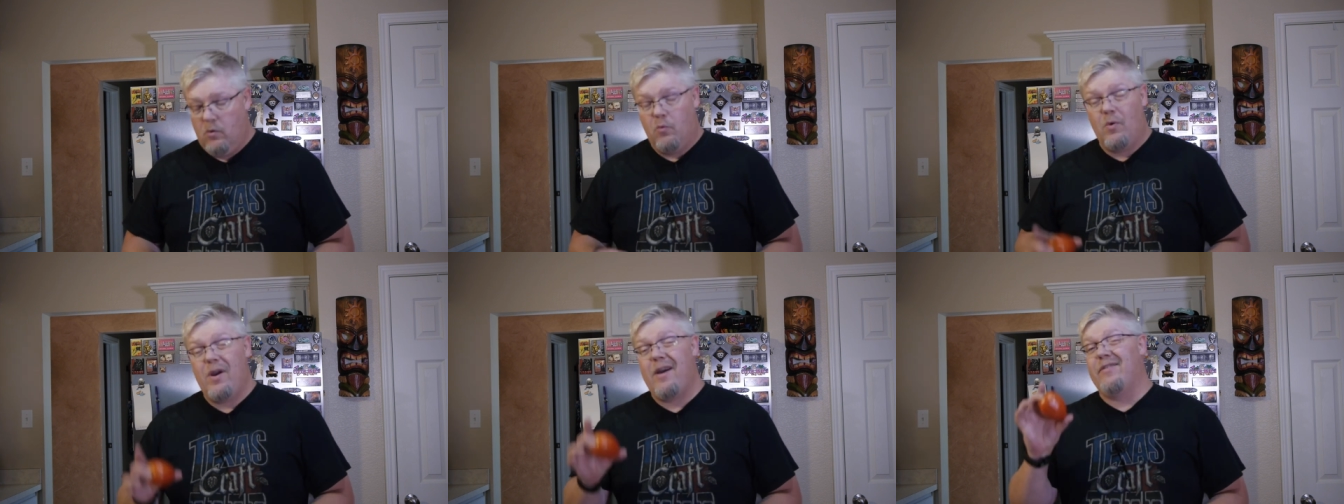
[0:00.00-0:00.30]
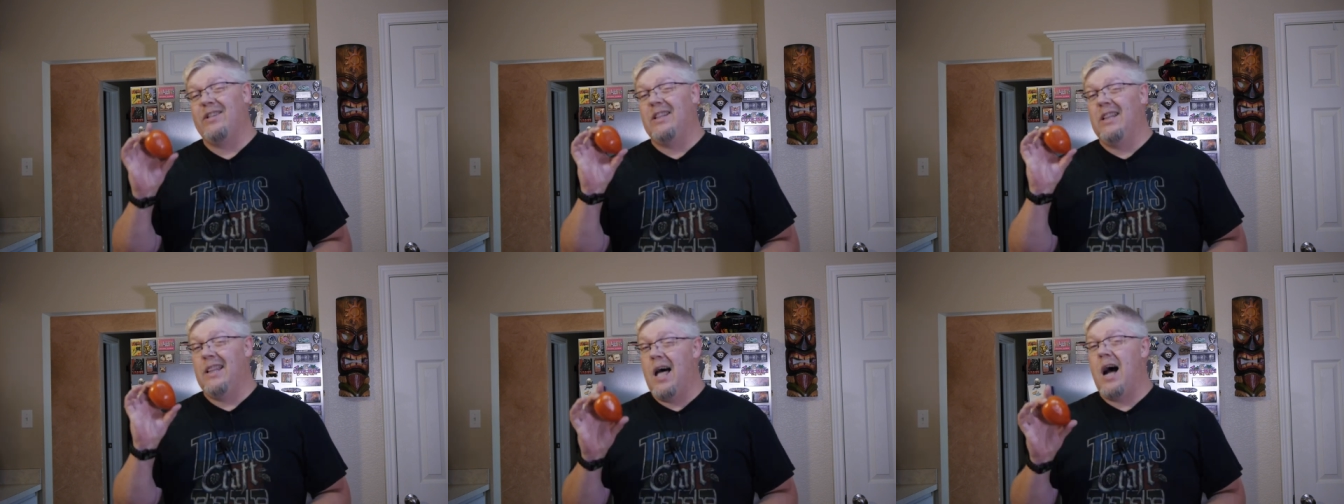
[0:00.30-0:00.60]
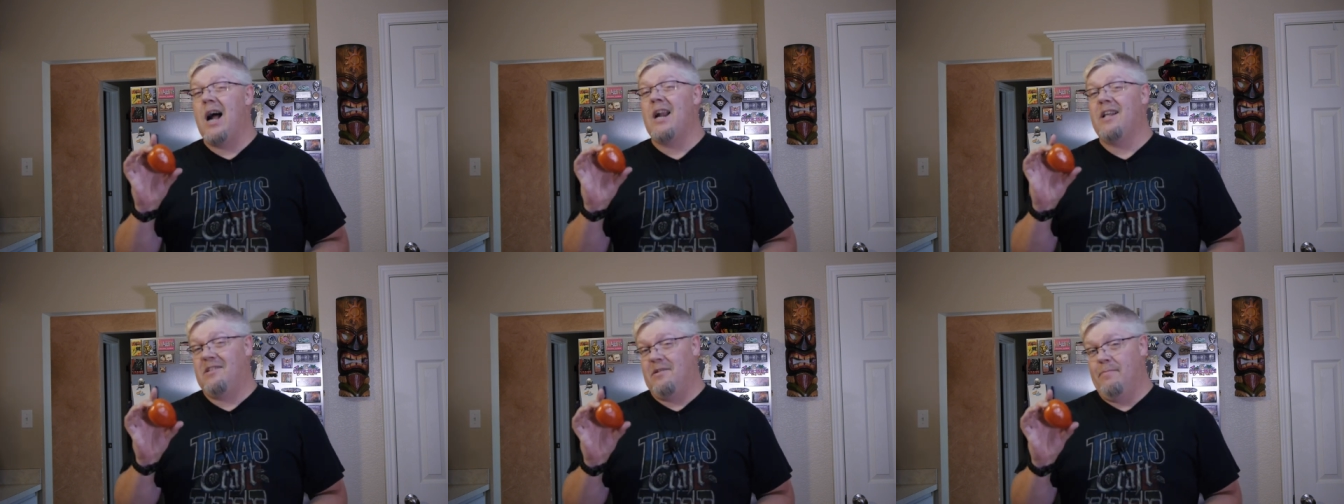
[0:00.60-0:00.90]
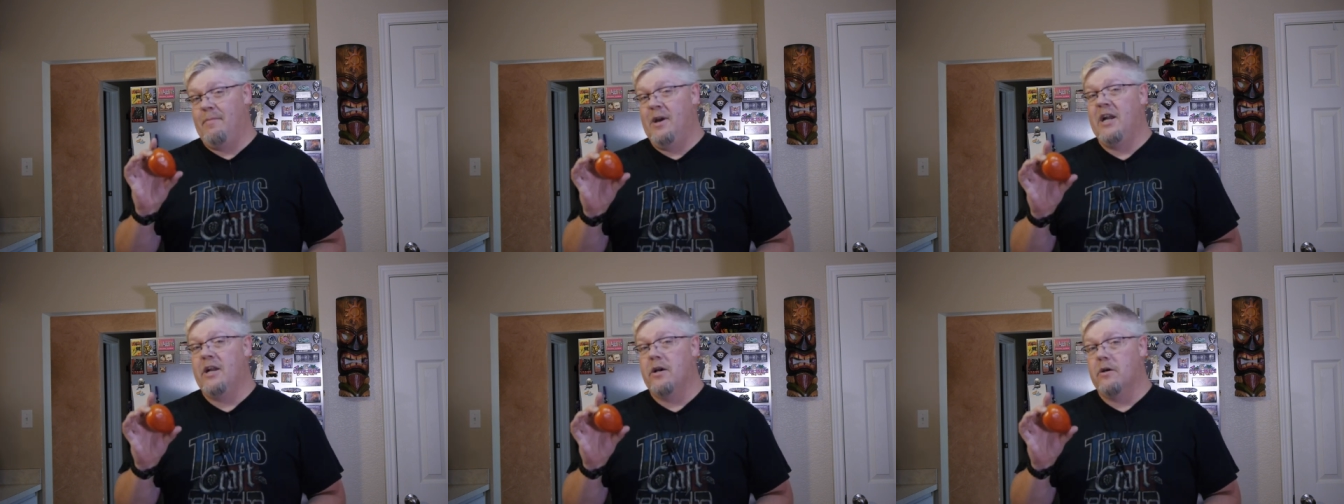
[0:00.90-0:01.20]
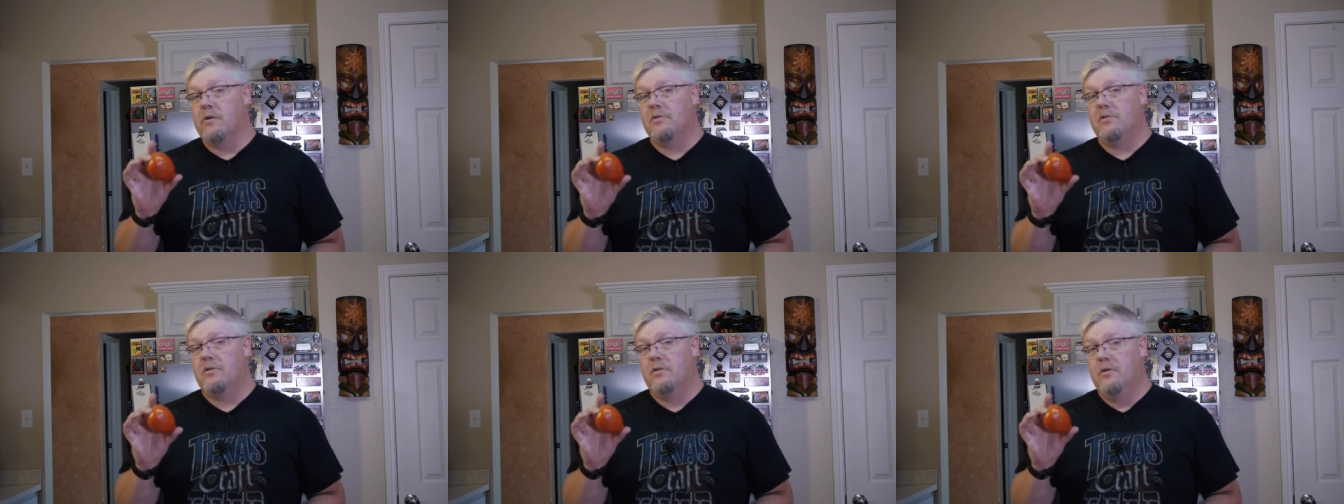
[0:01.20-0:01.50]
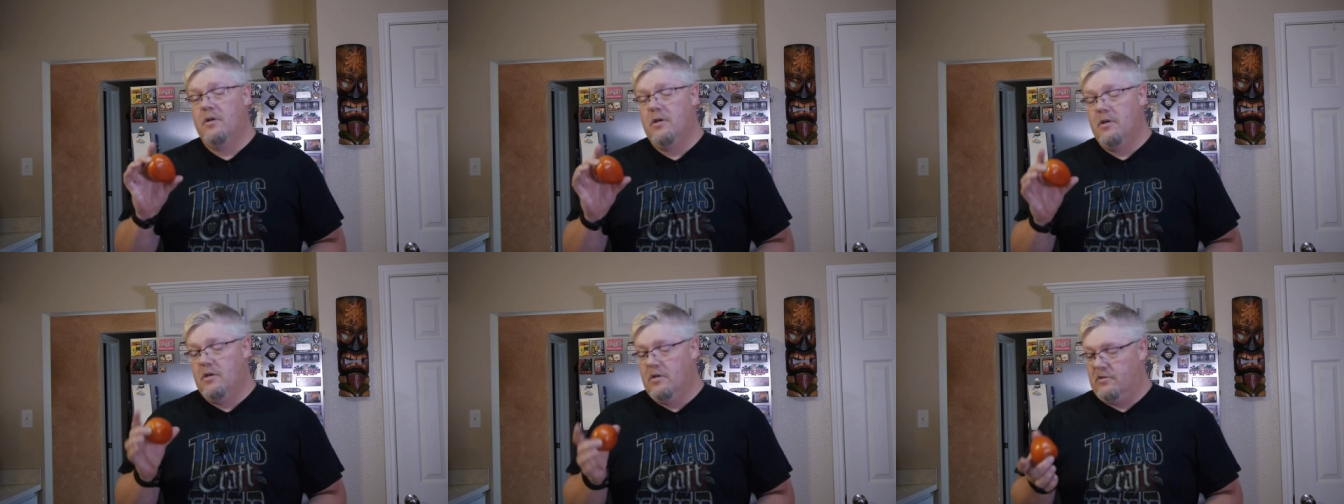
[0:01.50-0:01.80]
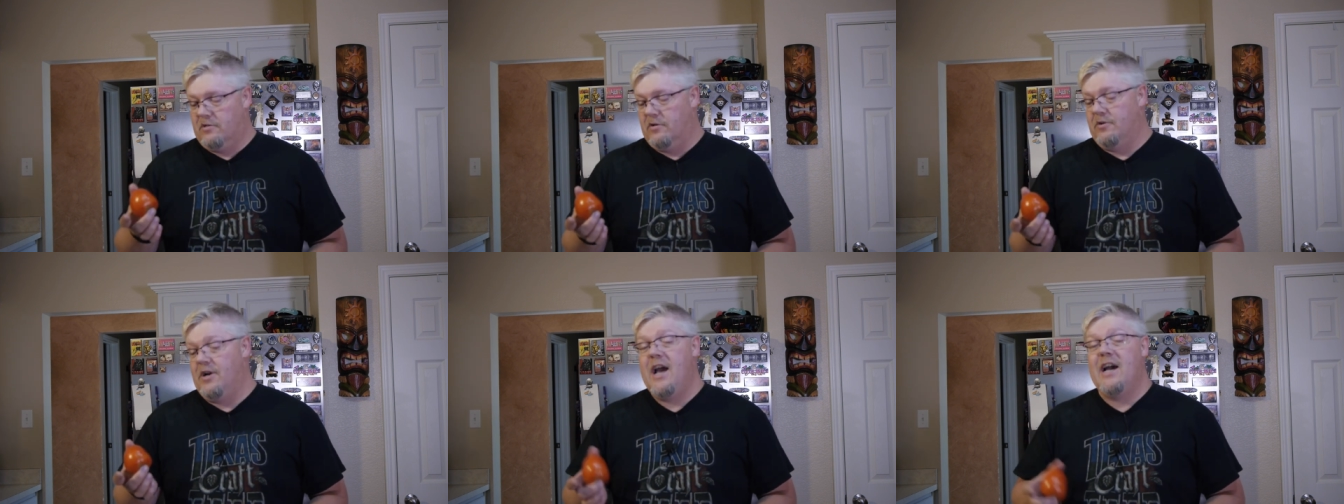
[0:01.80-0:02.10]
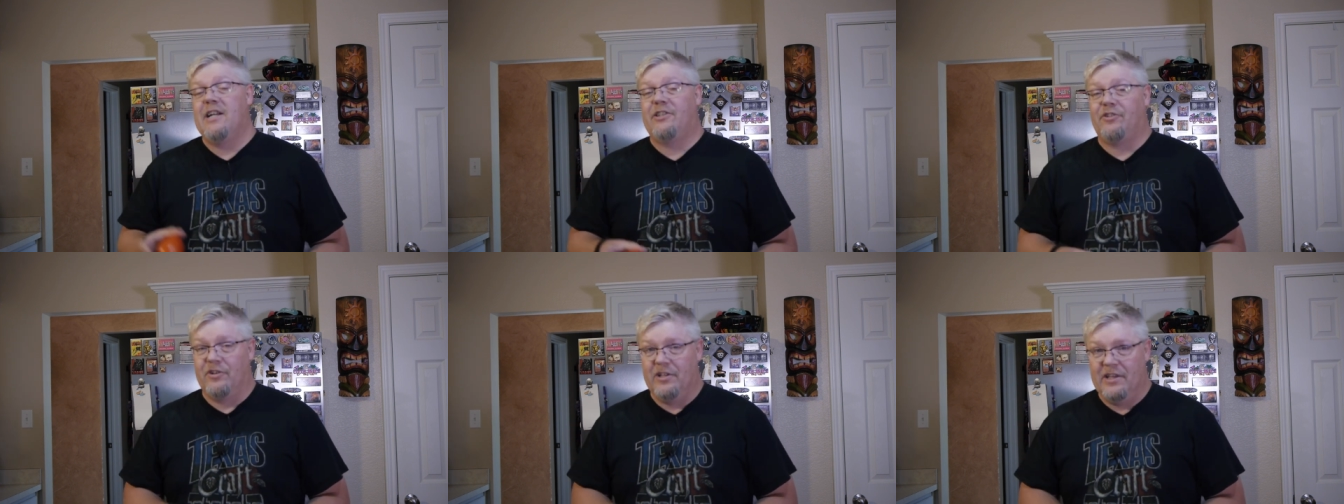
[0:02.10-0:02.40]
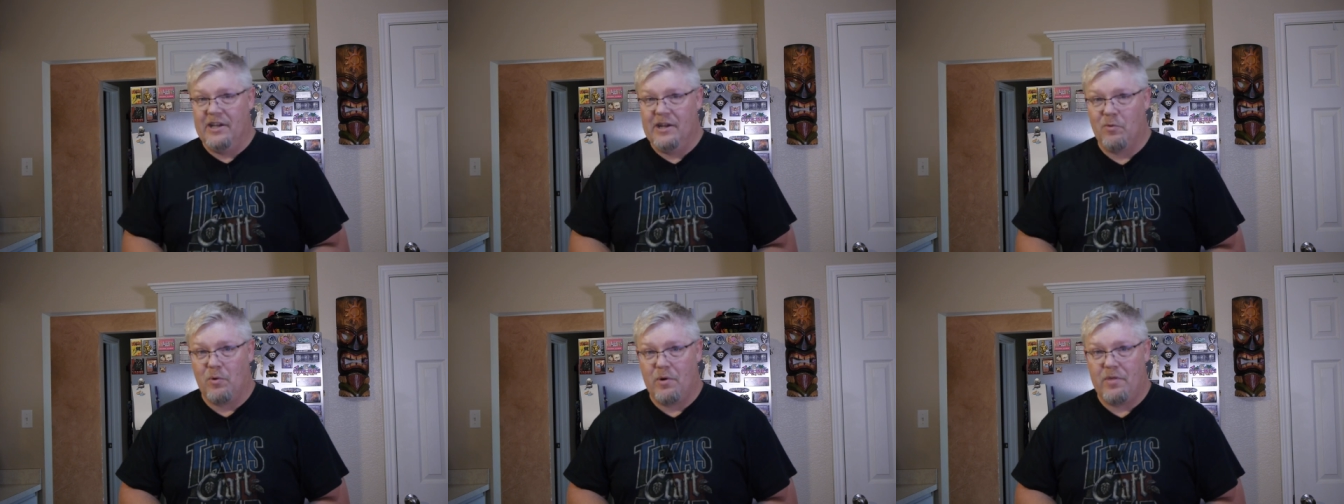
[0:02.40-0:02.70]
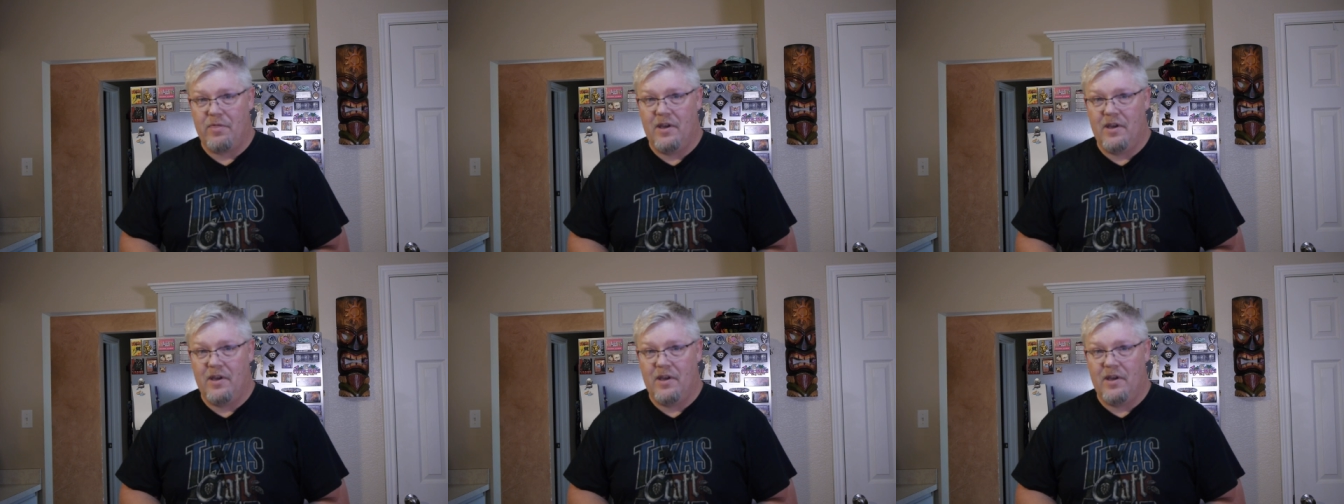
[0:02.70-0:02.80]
We have a lot of tomatoes. So naturally we're